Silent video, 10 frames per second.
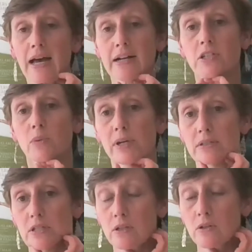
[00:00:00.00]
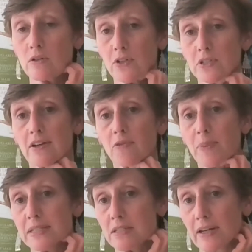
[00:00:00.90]
Actually went to the University of
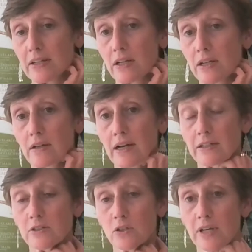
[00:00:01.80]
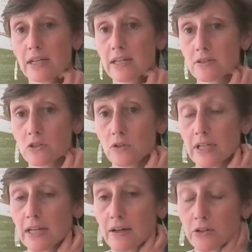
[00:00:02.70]
Pennsylvania and got a degree in
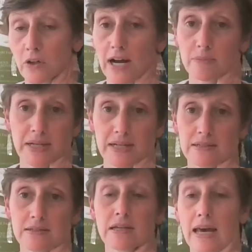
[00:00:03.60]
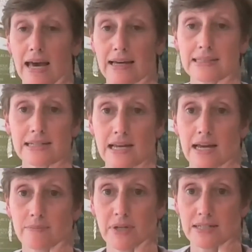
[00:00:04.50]
history undergrad because at that
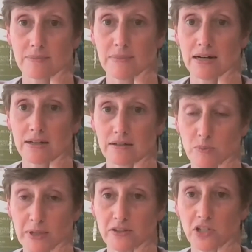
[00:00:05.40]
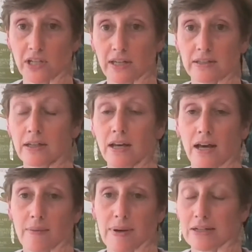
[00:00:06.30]
time, because I'm not a spring chicken,
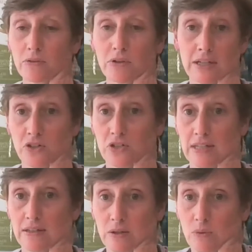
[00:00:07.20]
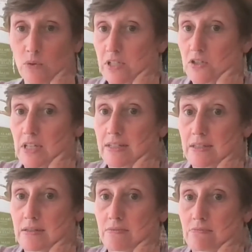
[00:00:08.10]
I didn't really understand that there were such things
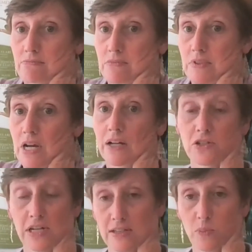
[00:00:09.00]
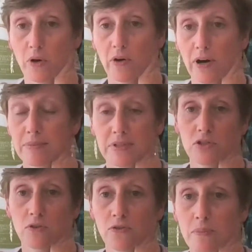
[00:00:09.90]
as college dance programs. And
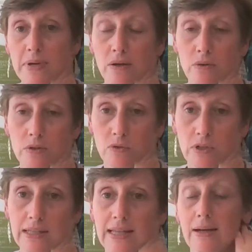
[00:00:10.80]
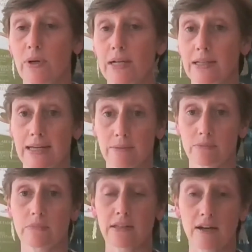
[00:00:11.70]
so for me, it was really like, well,
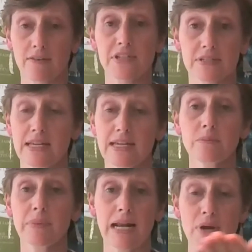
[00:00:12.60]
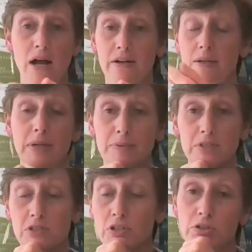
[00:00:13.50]
I love this thing, but I'm not going to be able
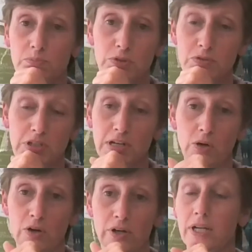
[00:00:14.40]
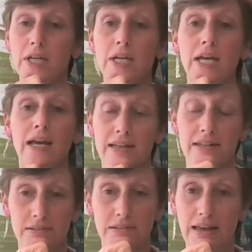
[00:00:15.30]
to move to New York
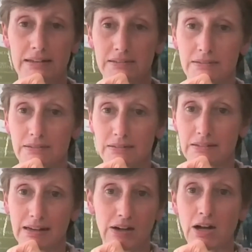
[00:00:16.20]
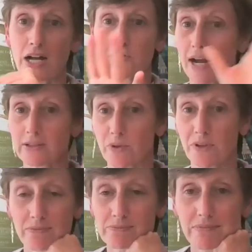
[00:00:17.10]
and get a contract with,
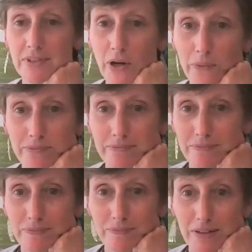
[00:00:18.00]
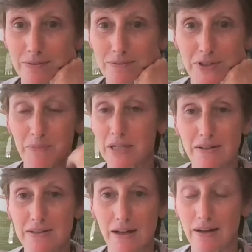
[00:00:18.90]

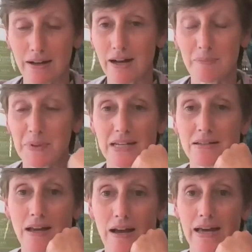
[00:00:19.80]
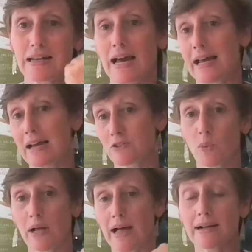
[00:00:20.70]
a company, and I do
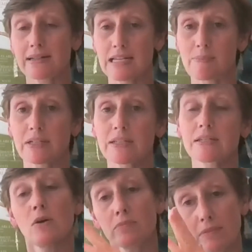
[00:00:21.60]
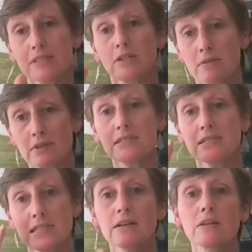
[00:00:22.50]
well academically. So this
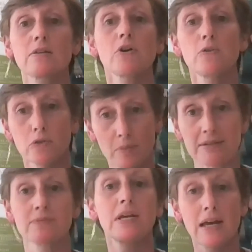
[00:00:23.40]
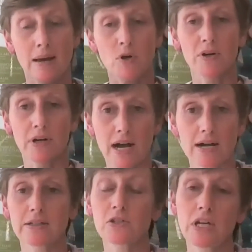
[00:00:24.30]
is the end of the road for me. I'm going to
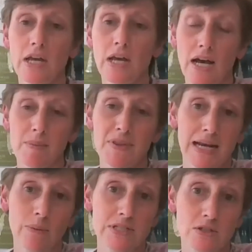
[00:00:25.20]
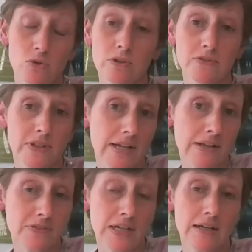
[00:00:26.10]
college. And then I went to school in
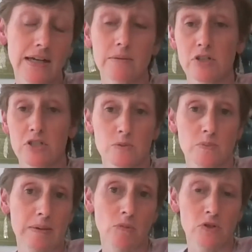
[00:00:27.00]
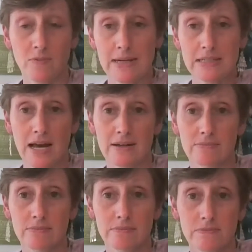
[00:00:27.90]
Philadelphia and just spent most of my
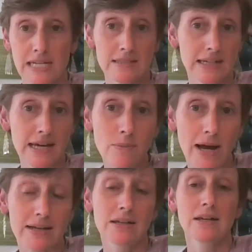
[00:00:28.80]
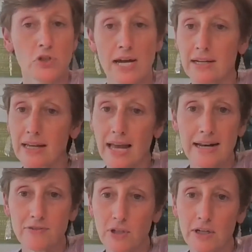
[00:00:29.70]
time dancing anyway. Tried again
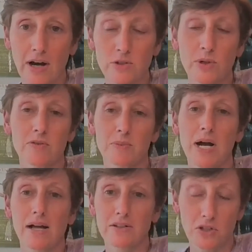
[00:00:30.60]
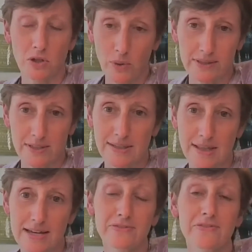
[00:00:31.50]
after I graduated from college to quit this
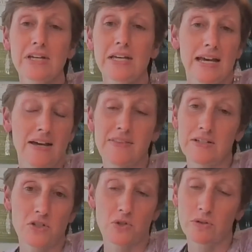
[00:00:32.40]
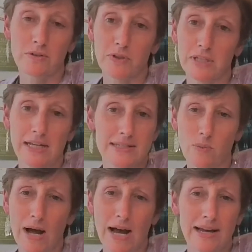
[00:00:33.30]
life, and then just sort of realized
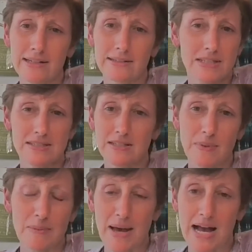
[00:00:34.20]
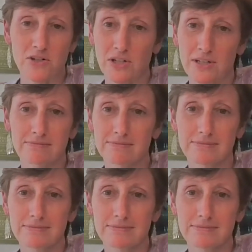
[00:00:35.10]
why this is my passion.